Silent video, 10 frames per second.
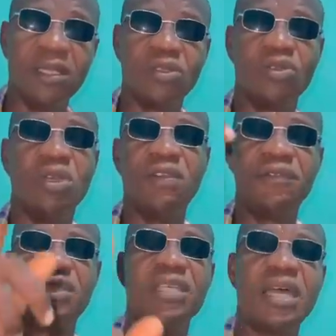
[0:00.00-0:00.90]
So if
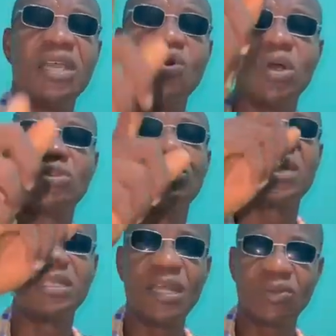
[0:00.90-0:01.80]
he said that he wants to
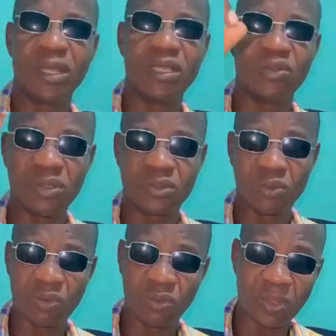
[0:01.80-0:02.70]
take that one into his
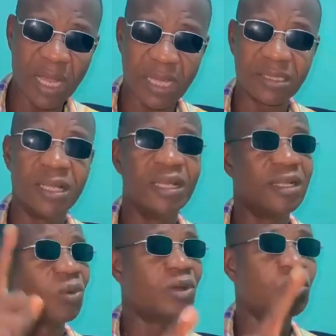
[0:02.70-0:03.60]
own hands,
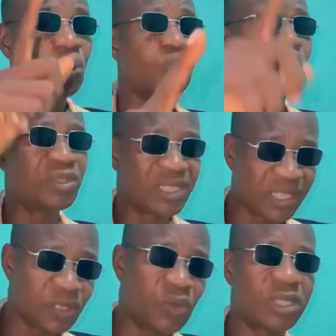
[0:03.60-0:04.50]
God will also
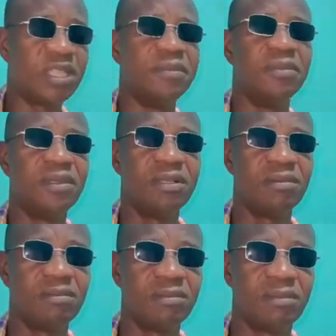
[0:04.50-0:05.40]
deal with him.
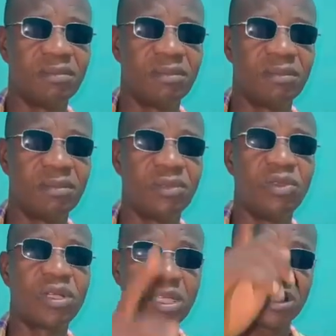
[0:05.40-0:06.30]

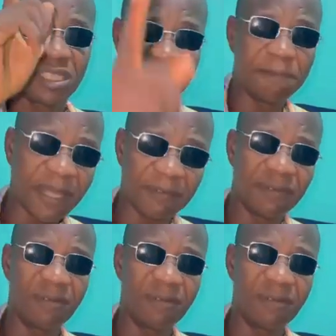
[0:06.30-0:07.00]
You can give birth.